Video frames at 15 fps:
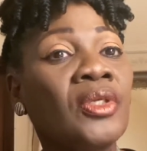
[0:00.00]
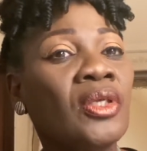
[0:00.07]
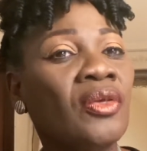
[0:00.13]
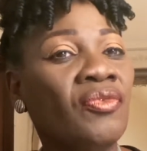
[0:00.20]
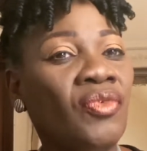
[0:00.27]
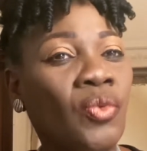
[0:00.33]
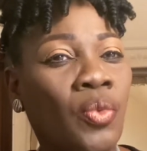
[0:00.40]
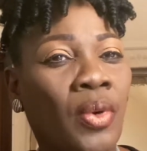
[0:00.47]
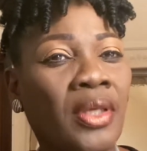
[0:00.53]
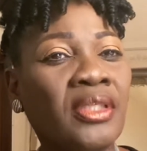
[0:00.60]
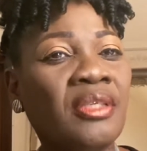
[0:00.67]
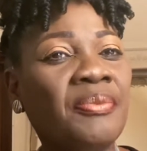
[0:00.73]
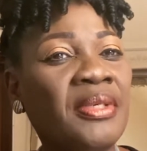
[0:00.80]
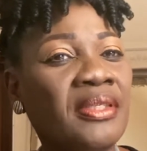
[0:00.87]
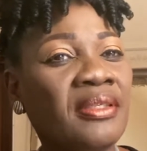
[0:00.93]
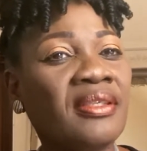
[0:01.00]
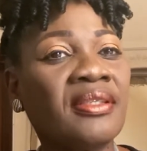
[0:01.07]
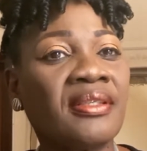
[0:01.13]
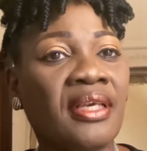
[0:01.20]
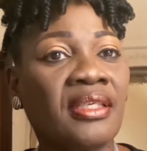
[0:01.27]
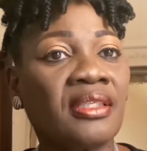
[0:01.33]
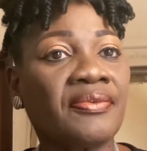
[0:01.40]
You want to be
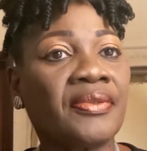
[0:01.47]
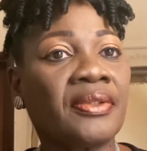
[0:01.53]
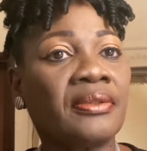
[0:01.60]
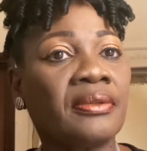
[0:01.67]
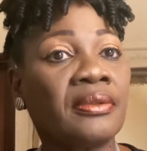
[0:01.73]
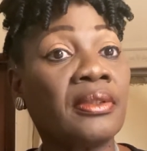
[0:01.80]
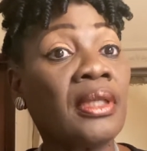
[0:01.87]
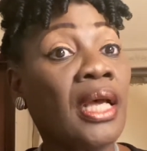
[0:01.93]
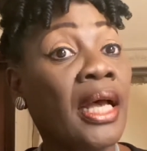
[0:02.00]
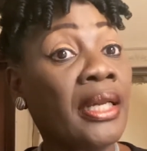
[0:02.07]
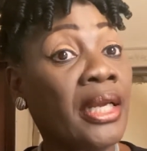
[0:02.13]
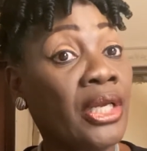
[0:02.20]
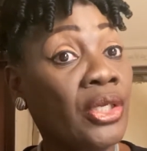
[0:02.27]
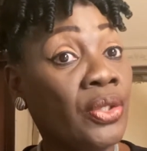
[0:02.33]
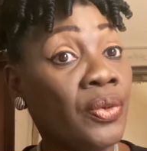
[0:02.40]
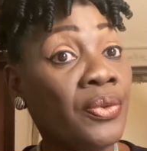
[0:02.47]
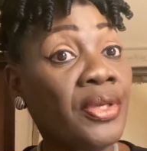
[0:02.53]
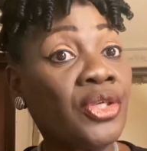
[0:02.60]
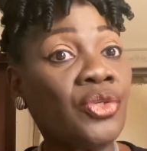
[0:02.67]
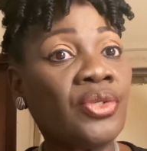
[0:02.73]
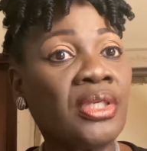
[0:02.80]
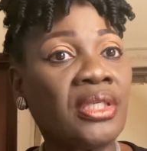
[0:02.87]
successful, and I know
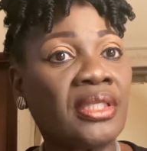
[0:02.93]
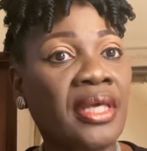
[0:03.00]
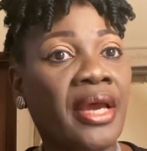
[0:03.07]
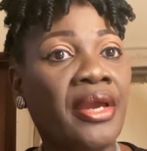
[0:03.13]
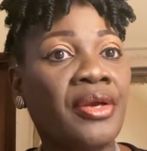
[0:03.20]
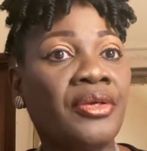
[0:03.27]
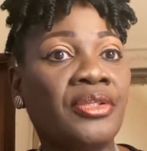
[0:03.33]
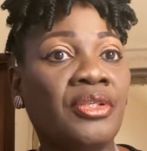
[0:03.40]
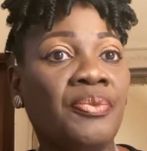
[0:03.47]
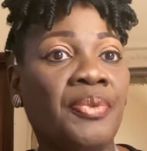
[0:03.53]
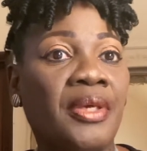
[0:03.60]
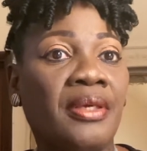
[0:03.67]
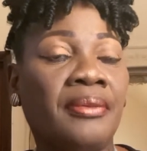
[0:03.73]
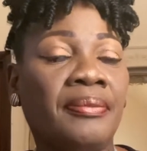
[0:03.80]
that you desire to be.